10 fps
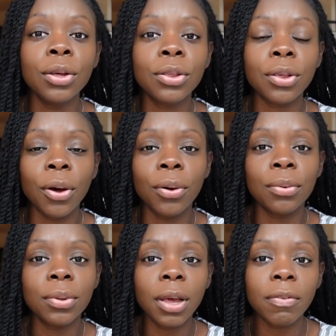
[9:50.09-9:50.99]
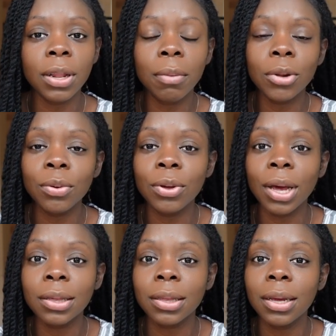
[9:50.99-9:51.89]
So definitely let me know what you
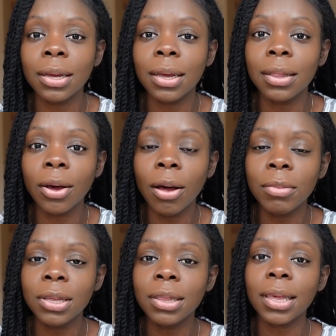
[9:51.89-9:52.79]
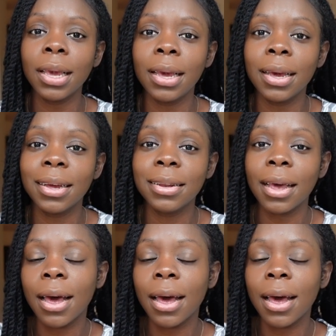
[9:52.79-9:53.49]
guys think in the comments and